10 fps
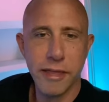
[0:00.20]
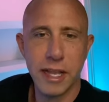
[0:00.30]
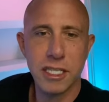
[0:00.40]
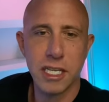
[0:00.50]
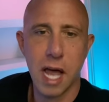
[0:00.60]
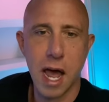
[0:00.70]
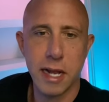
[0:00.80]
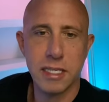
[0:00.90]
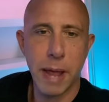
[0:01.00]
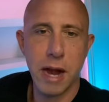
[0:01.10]
why I think
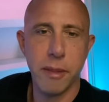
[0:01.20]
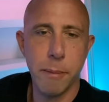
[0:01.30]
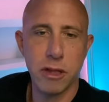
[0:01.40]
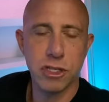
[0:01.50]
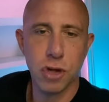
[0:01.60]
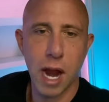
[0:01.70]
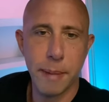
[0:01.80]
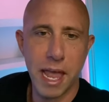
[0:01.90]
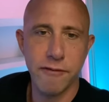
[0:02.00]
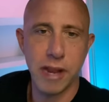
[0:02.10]
Solana is better than both
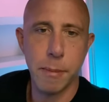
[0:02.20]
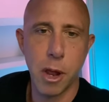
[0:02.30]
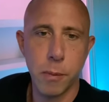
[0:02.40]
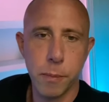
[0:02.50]
Stripe and Venmo.